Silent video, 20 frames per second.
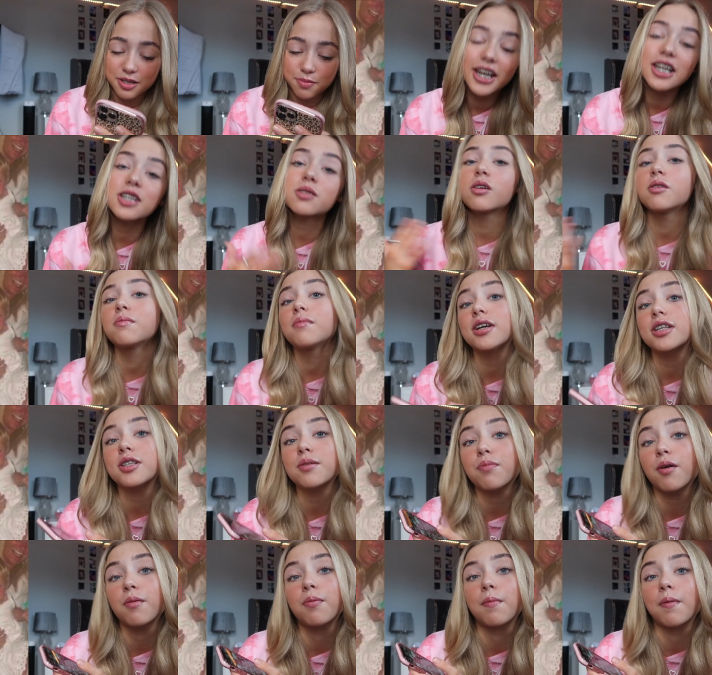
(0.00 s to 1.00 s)
Here's one of me as a
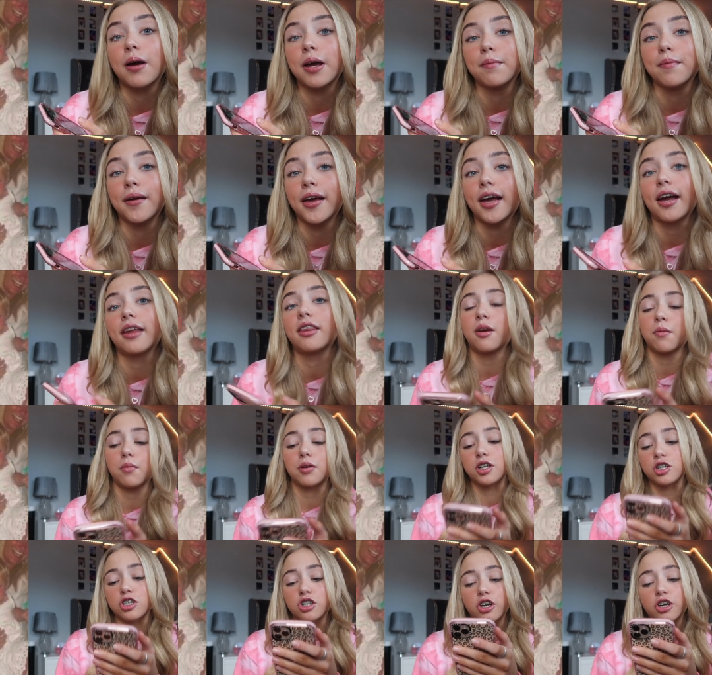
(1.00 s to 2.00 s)
proper baby, and then I'm going
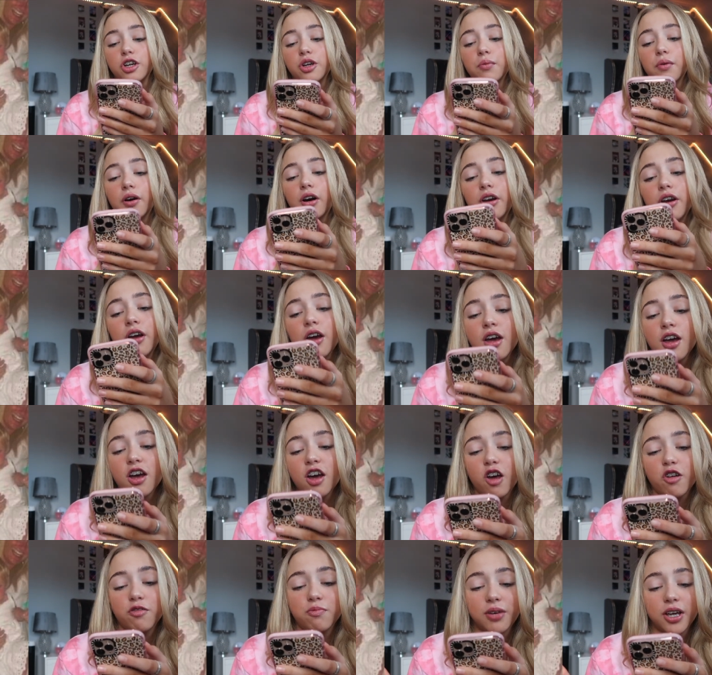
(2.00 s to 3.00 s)
to show you one
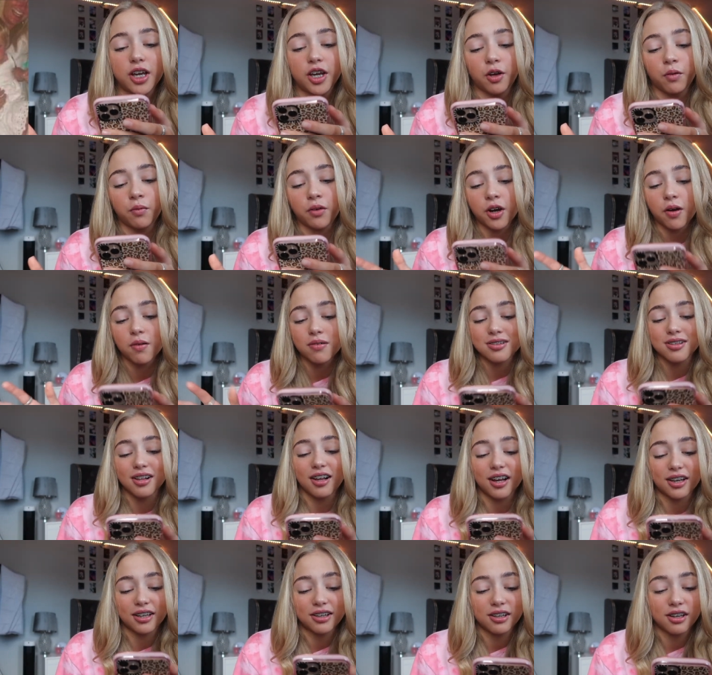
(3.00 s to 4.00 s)
of me when I was,
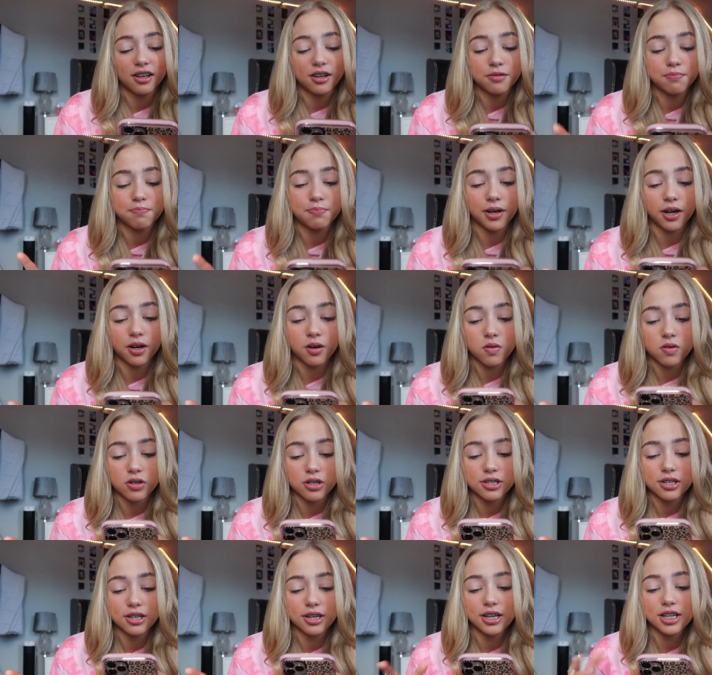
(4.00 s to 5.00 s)
like, a bit older.
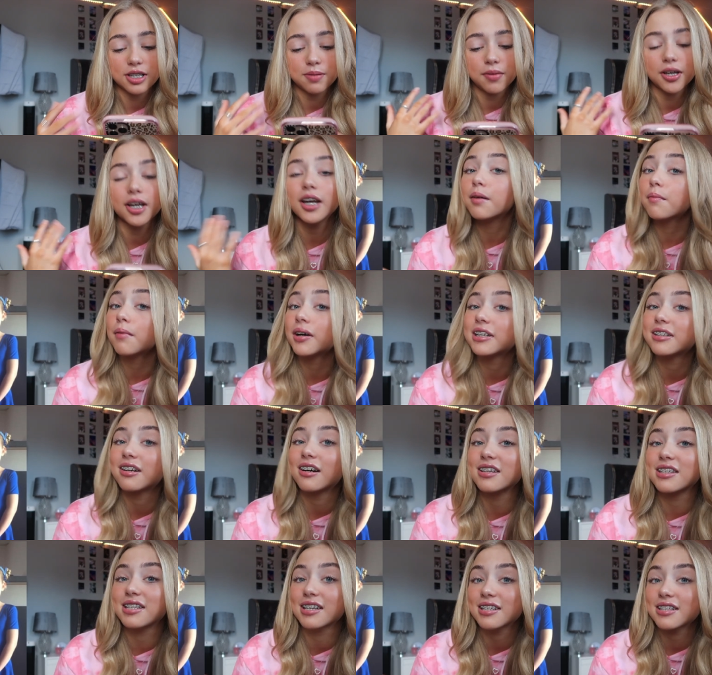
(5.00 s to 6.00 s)
So here's me in my
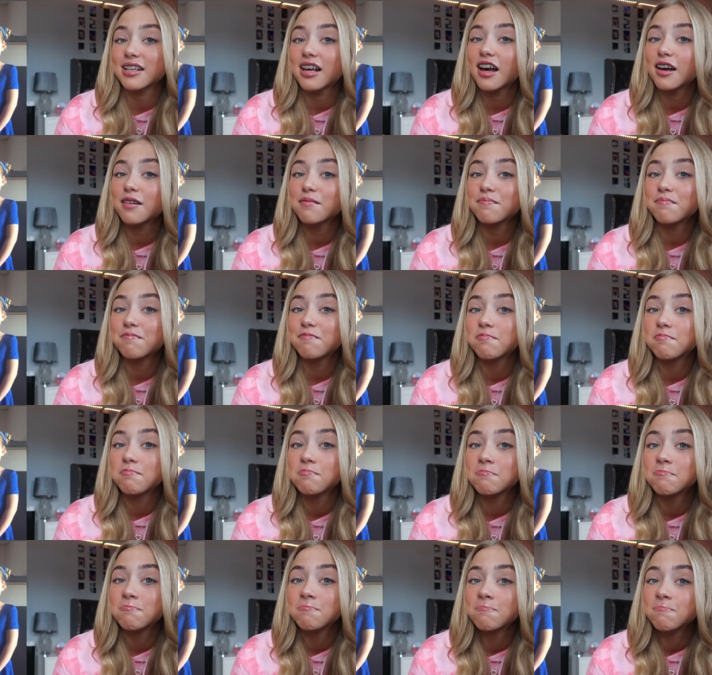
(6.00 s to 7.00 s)
dance exam.
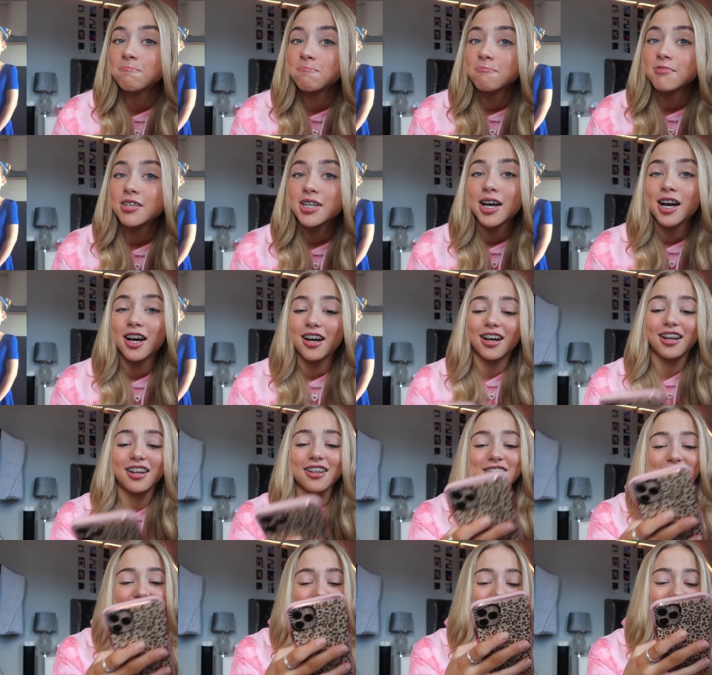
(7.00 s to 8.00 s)
I look
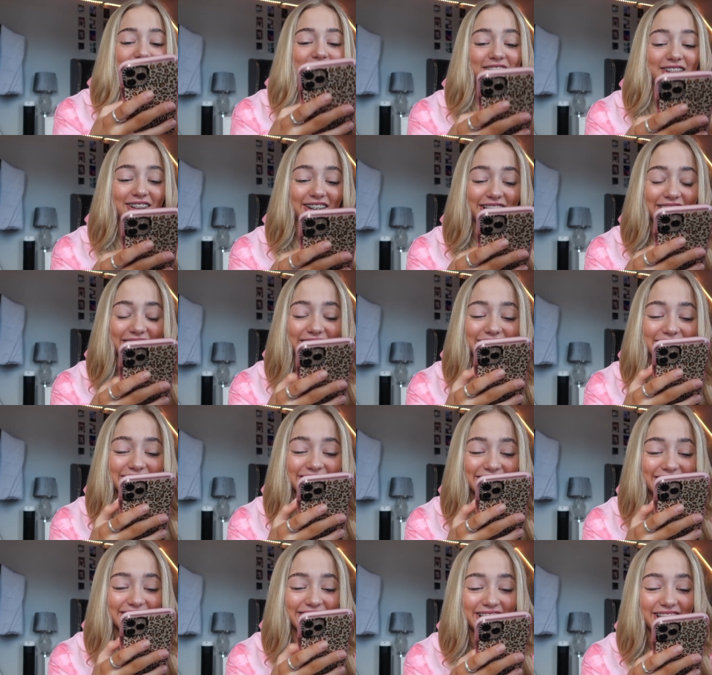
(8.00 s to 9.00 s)
so cute.
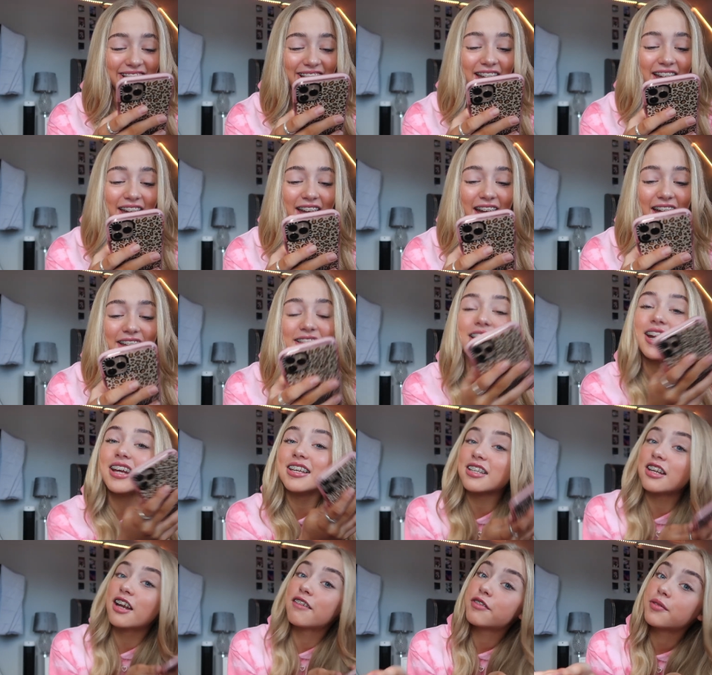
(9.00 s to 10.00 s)
And then
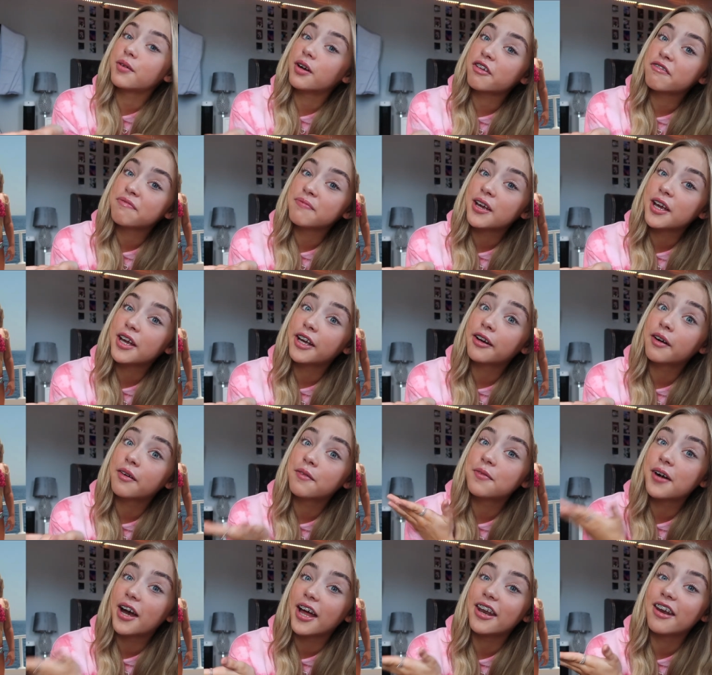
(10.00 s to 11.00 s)
here's another one of me
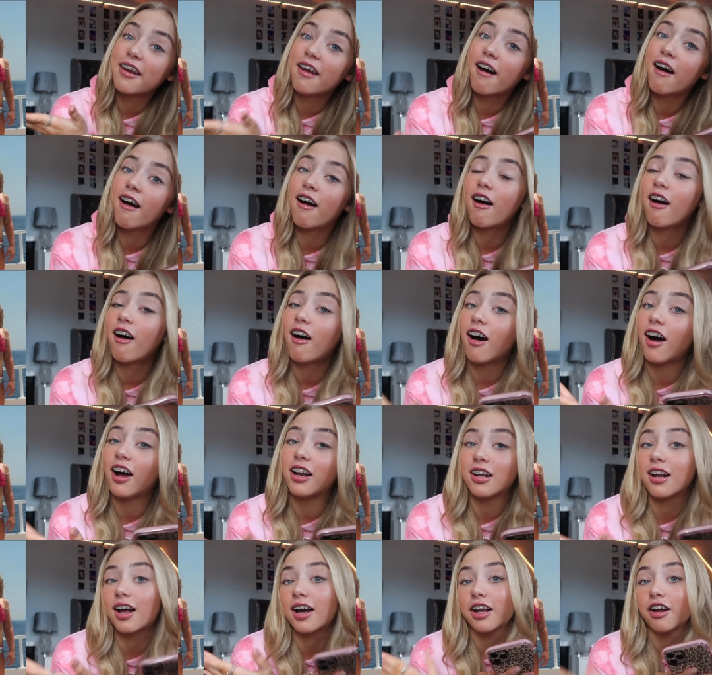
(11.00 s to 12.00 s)
when I
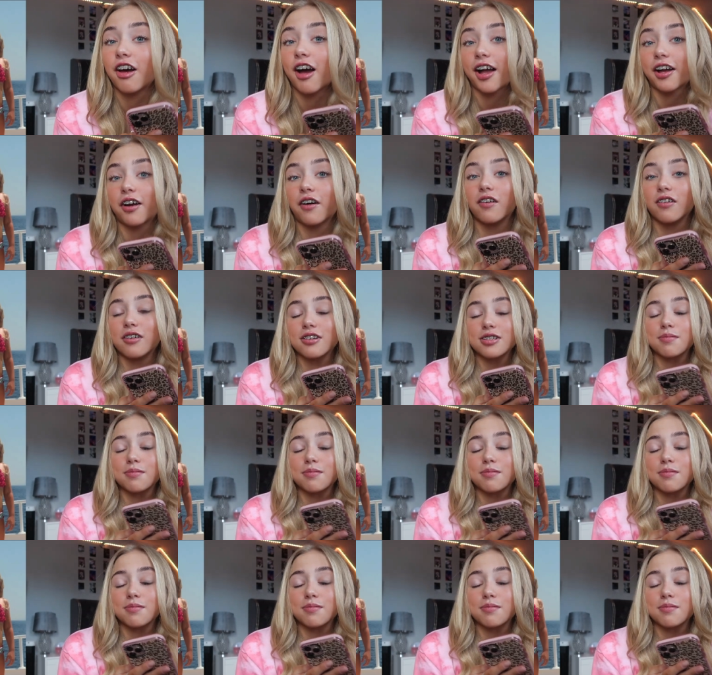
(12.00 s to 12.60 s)
look like an icon.